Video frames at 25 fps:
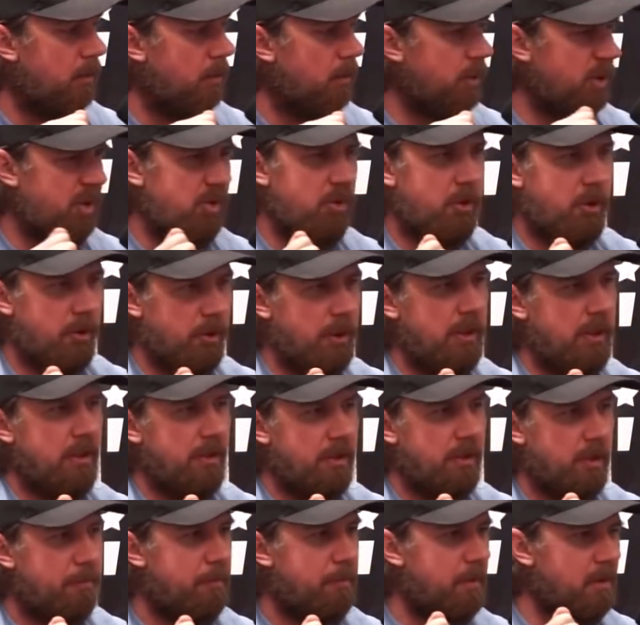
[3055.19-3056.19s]
Would you agree
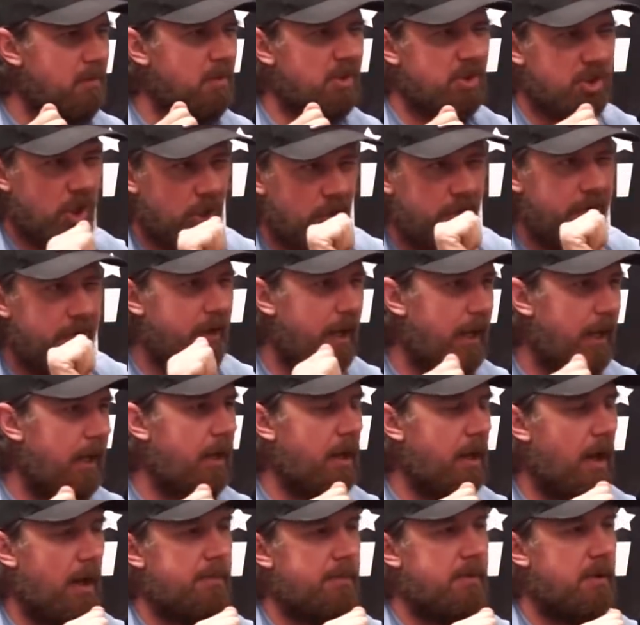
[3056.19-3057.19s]
that they're pretty much
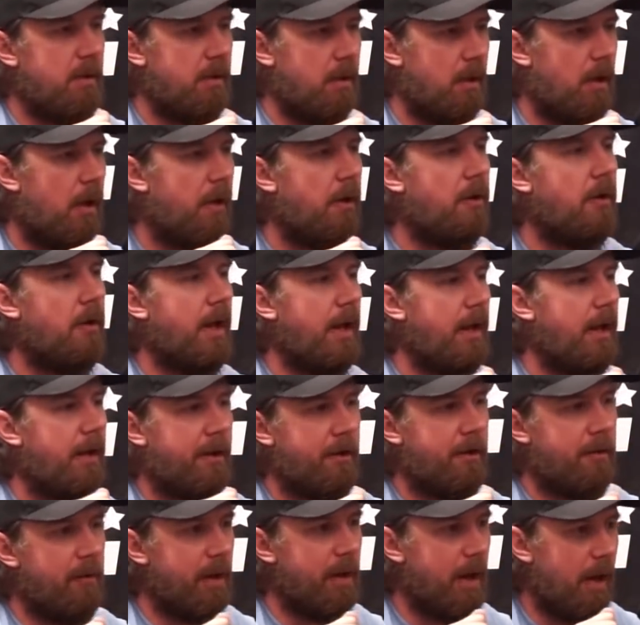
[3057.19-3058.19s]
180
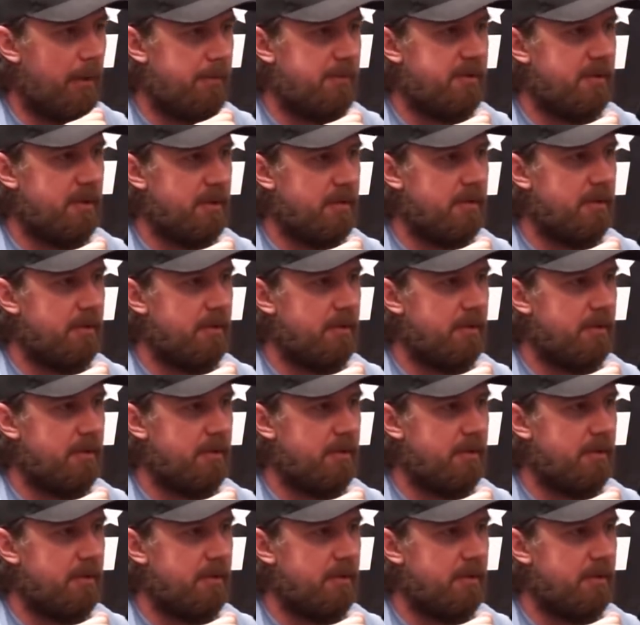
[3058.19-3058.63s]
degree opposites?